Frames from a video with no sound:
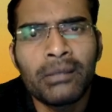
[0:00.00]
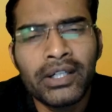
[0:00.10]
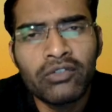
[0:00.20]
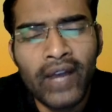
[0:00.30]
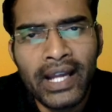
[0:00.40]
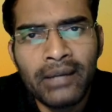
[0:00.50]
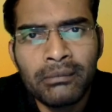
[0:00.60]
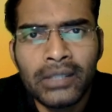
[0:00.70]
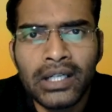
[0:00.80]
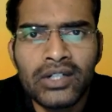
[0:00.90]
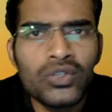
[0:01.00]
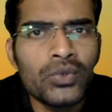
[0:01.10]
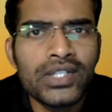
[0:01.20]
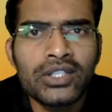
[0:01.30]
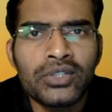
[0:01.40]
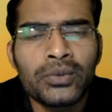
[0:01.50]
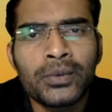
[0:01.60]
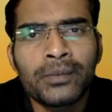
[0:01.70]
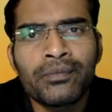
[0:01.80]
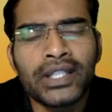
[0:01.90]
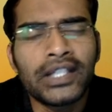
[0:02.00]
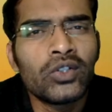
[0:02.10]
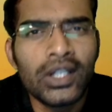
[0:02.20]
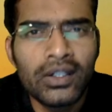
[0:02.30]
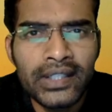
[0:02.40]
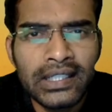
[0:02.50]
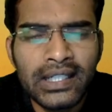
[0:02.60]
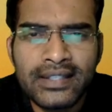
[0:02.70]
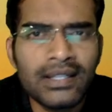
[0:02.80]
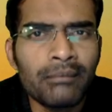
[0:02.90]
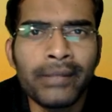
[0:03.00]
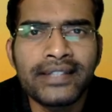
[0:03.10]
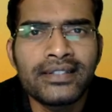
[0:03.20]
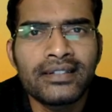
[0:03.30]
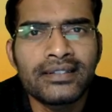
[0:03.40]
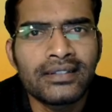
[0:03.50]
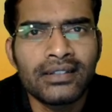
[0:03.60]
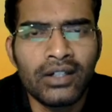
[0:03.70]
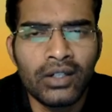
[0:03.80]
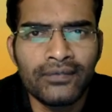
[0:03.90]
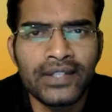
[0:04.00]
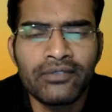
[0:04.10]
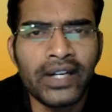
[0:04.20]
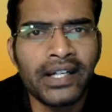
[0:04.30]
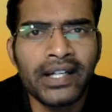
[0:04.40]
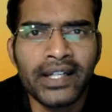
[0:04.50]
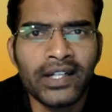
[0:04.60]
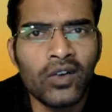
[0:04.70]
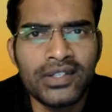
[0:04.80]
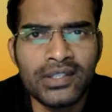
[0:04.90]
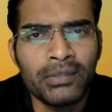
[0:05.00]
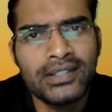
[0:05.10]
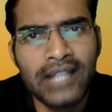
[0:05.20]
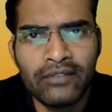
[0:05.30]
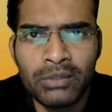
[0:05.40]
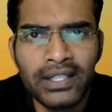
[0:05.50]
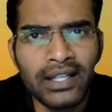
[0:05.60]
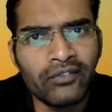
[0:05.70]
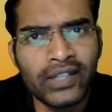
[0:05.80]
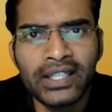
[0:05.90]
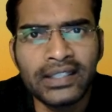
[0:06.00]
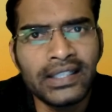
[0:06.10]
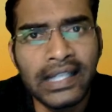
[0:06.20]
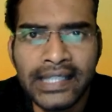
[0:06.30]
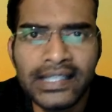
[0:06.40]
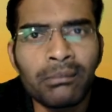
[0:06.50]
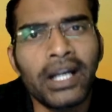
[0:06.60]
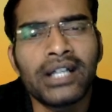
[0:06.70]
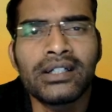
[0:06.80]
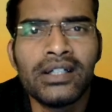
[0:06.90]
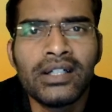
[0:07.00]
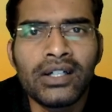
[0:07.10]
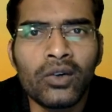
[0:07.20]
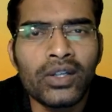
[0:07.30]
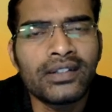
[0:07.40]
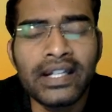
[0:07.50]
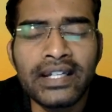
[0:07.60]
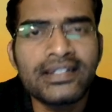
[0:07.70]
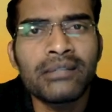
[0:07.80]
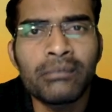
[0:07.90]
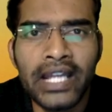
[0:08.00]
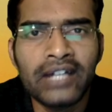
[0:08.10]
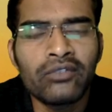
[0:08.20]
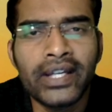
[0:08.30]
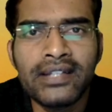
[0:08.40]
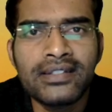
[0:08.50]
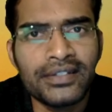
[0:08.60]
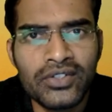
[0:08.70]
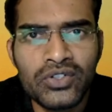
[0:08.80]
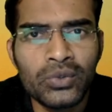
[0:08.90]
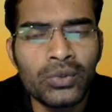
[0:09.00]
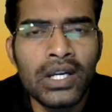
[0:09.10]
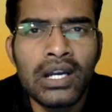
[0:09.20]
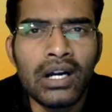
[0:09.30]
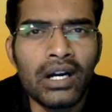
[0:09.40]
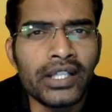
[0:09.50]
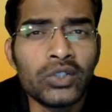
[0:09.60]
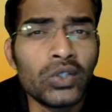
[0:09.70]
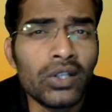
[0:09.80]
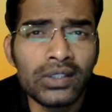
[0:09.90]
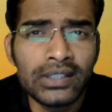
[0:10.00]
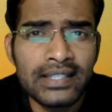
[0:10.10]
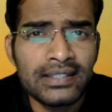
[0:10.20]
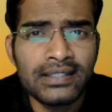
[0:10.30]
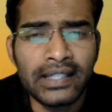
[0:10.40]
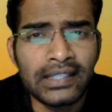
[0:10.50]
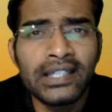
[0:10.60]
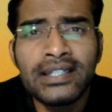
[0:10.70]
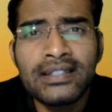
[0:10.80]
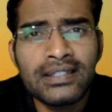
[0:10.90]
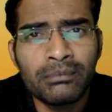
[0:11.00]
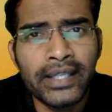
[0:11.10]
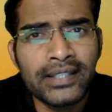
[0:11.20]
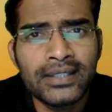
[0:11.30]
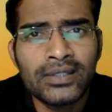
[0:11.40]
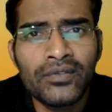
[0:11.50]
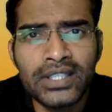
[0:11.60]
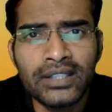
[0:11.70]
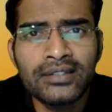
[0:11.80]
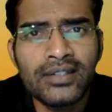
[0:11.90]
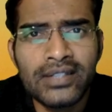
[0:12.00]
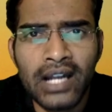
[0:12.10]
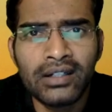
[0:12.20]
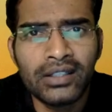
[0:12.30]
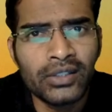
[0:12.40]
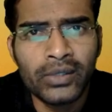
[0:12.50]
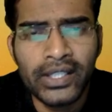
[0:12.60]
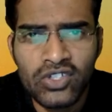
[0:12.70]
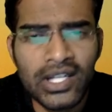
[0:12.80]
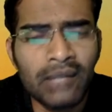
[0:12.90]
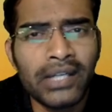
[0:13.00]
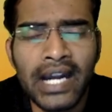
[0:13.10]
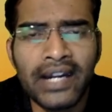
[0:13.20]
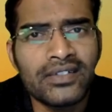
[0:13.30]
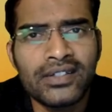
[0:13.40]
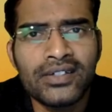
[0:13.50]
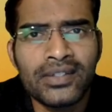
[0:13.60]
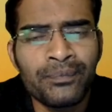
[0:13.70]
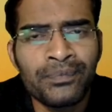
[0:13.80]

but why I'm choosing to learn at least some basics of the front end technology means I will be covering in the later part. Okay, the reason behind why I suggest to learn this at least basics of CSS, HTML, and as well as